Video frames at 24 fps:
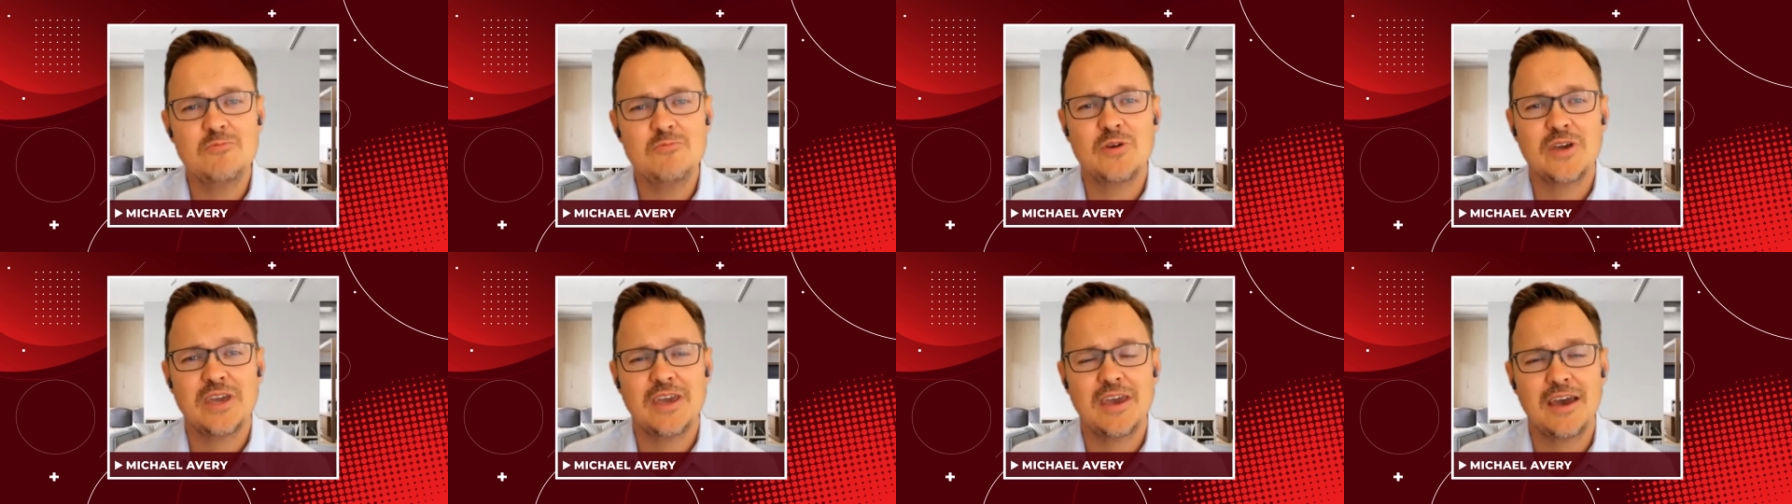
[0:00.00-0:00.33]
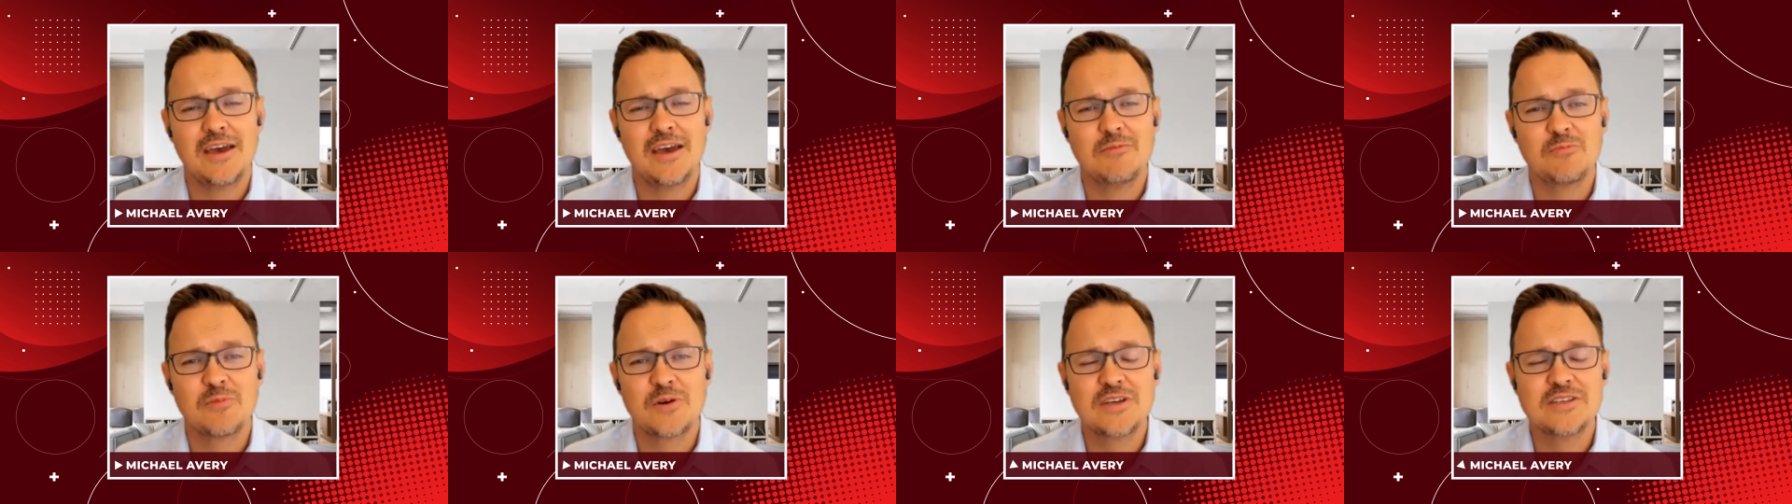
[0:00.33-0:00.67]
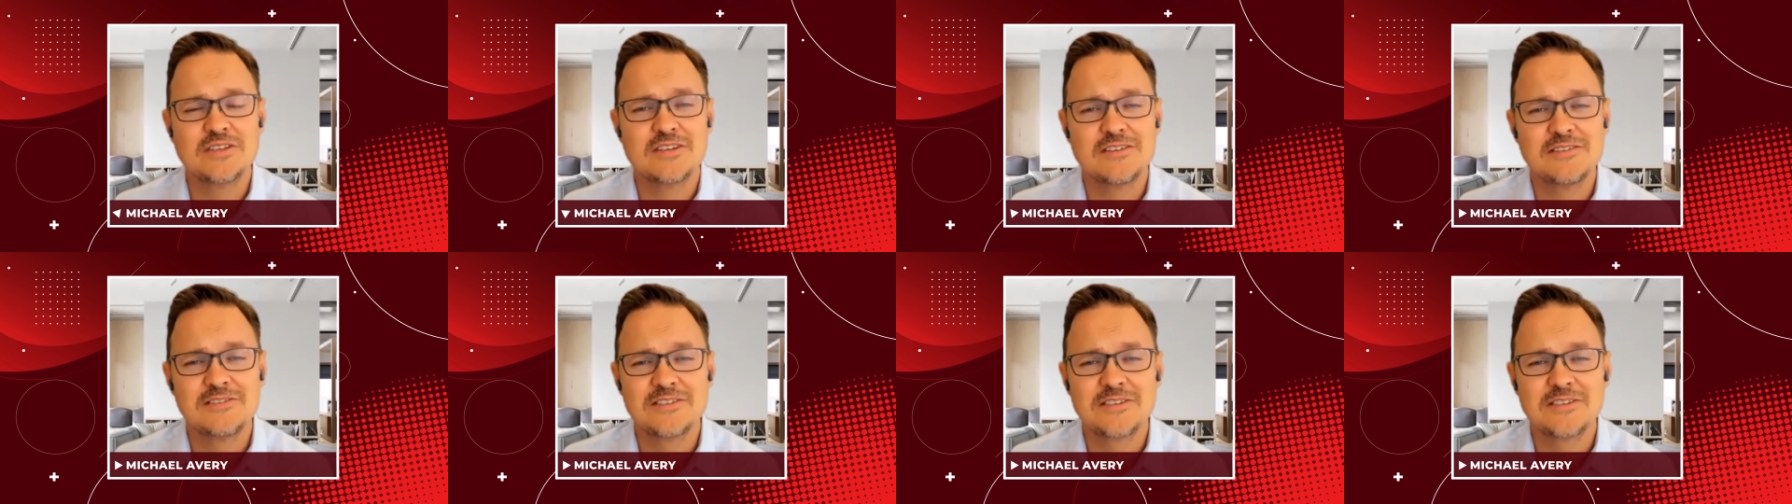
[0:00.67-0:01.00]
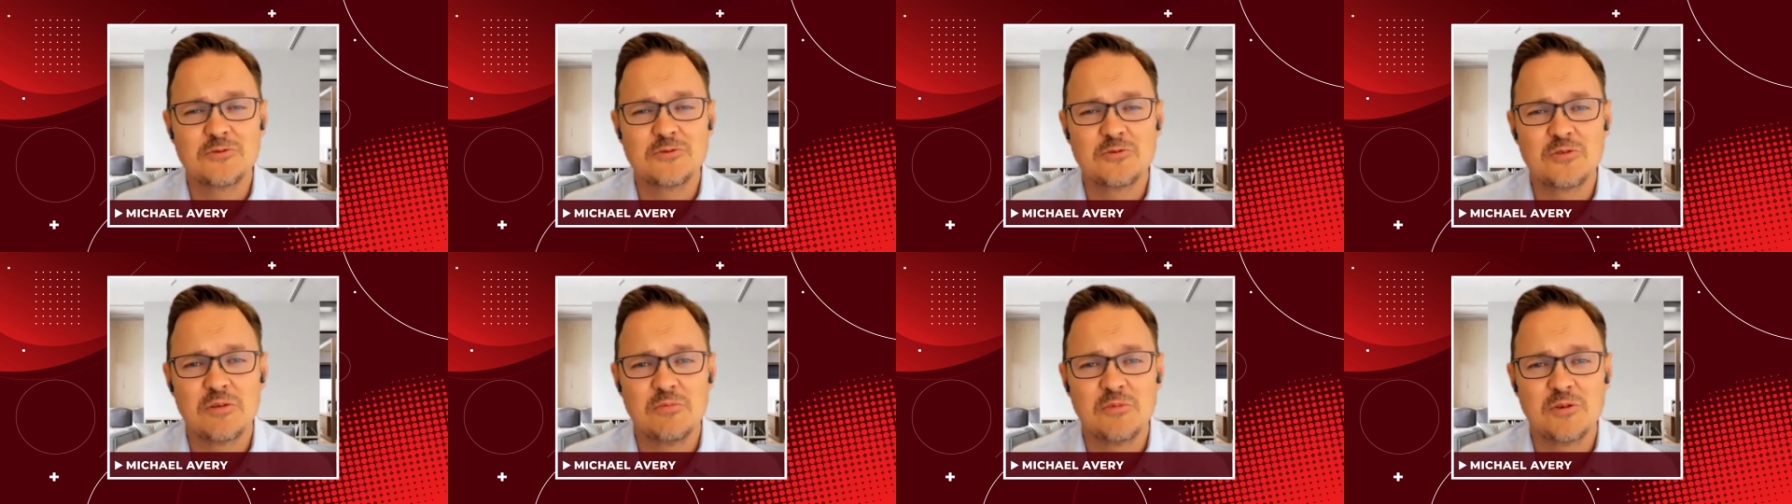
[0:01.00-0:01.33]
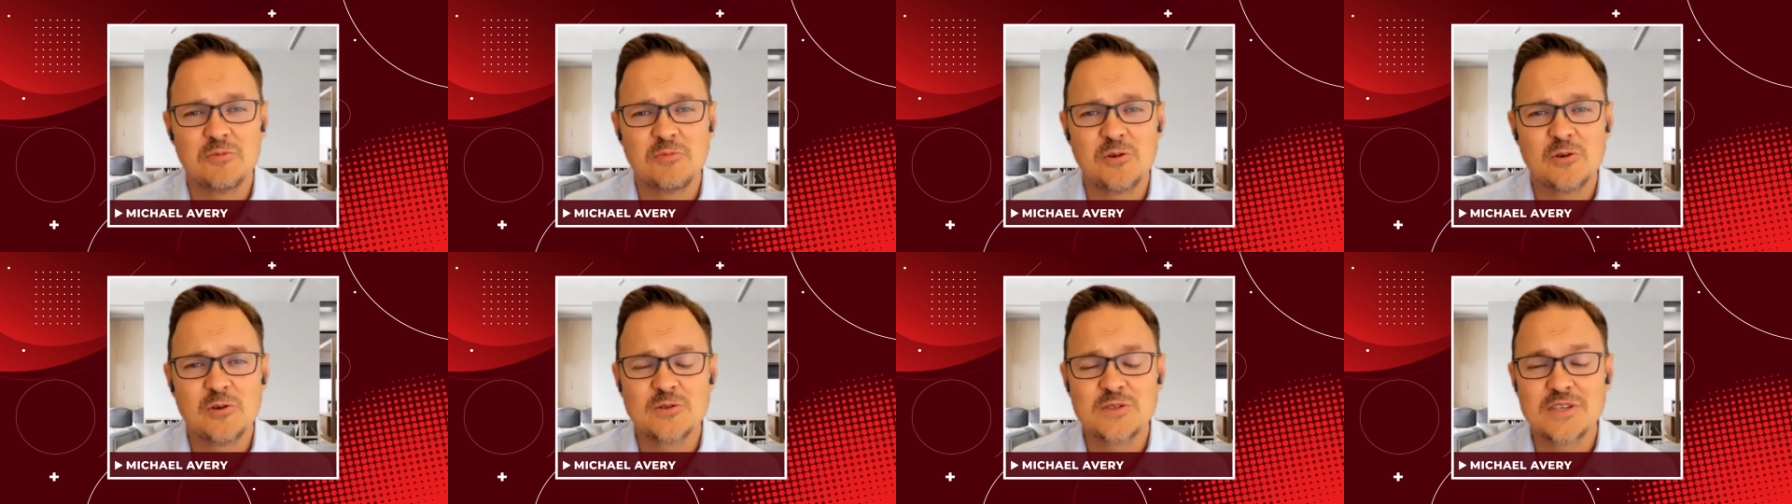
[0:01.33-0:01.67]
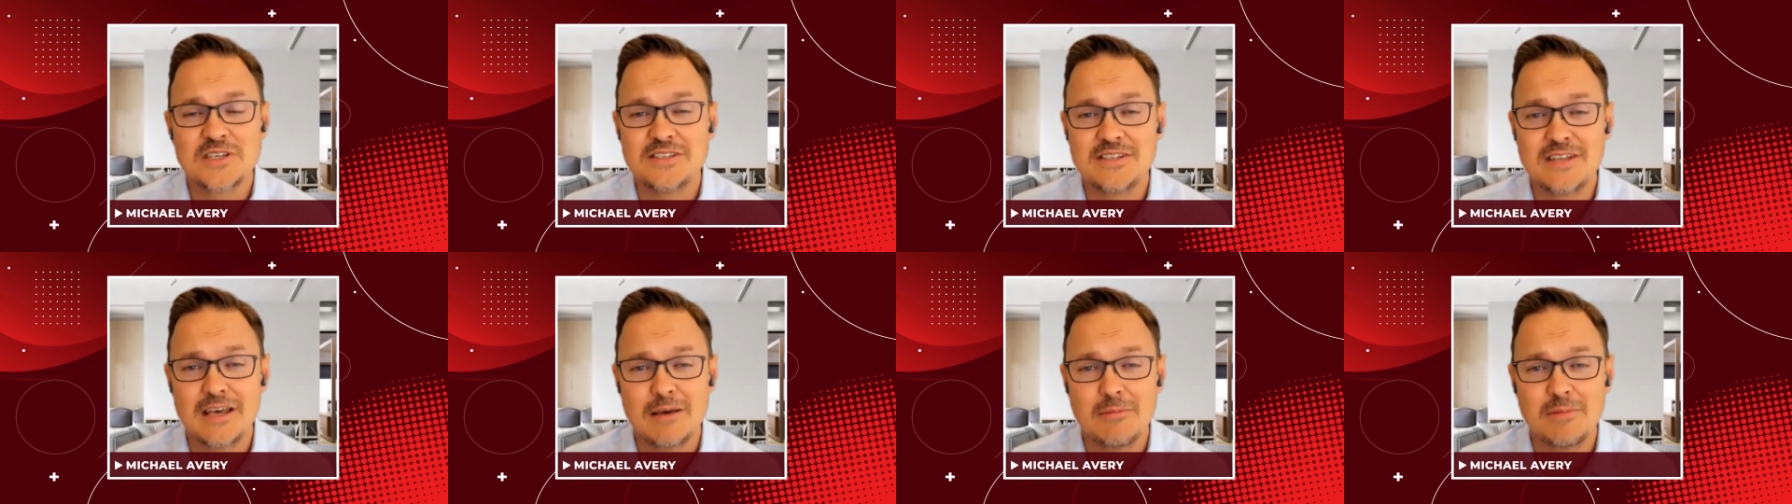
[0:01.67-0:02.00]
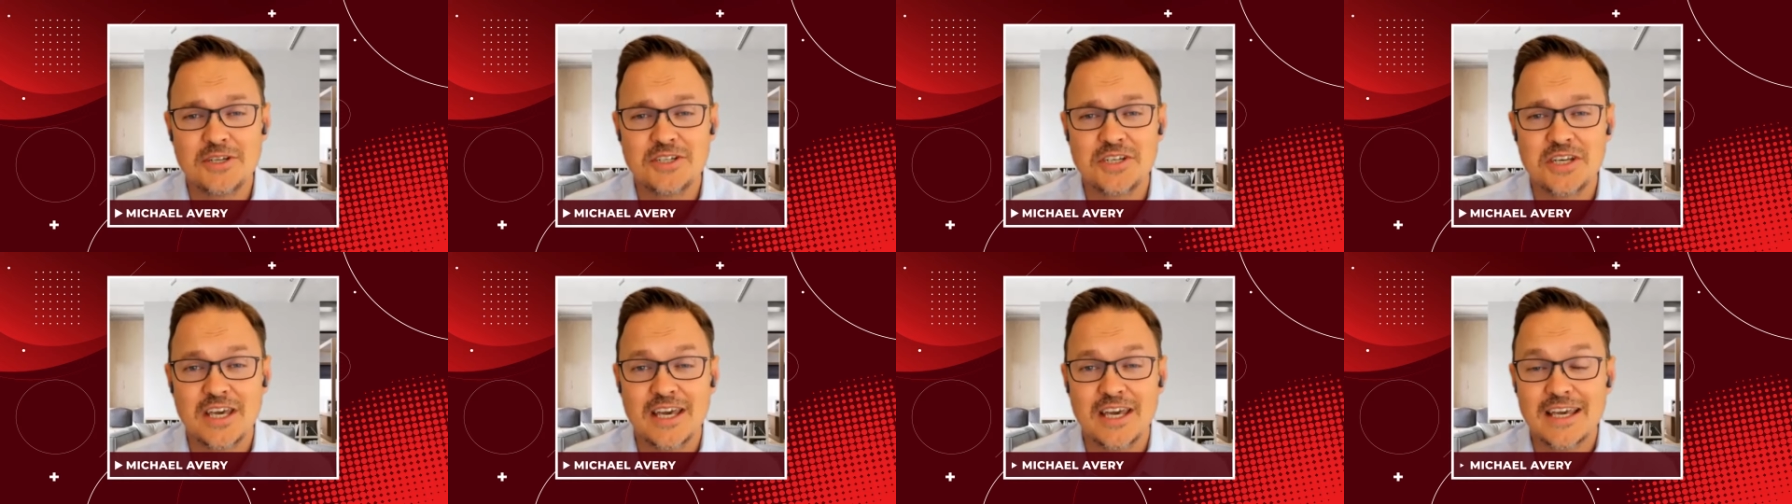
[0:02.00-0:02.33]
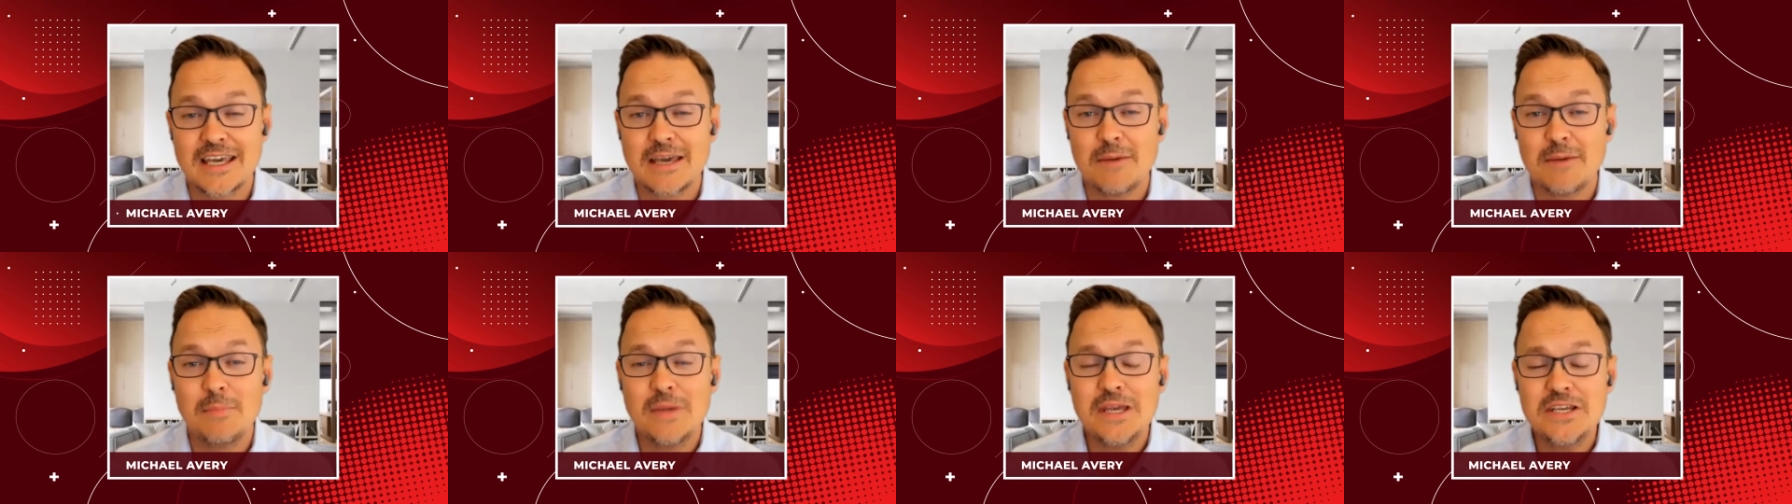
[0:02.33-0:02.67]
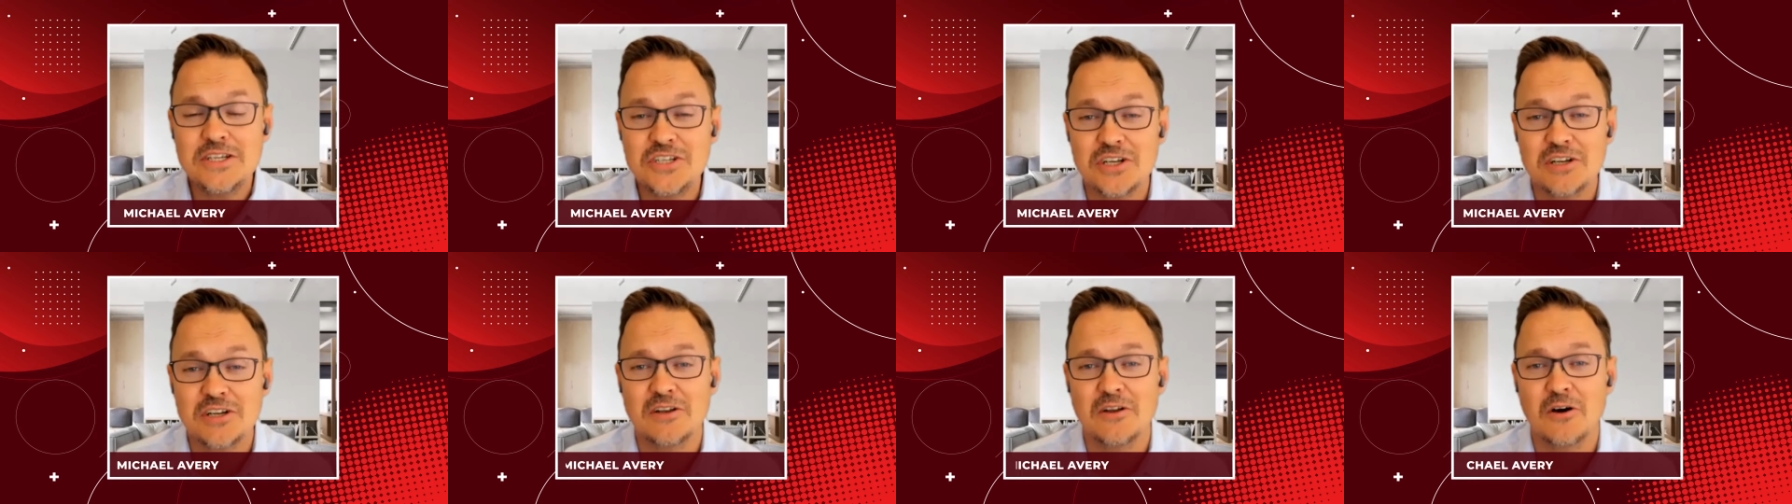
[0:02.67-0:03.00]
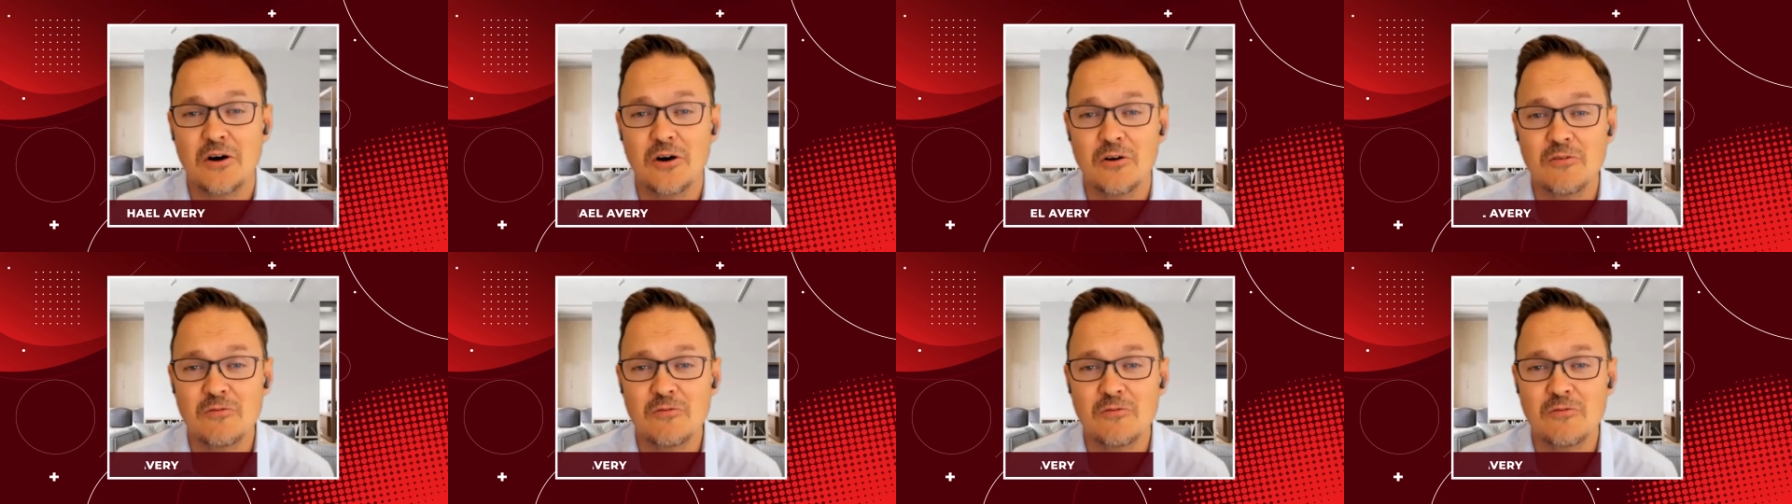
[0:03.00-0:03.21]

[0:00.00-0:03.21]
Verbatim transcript: Then we had President Cyril Ramaphosa establishing a commission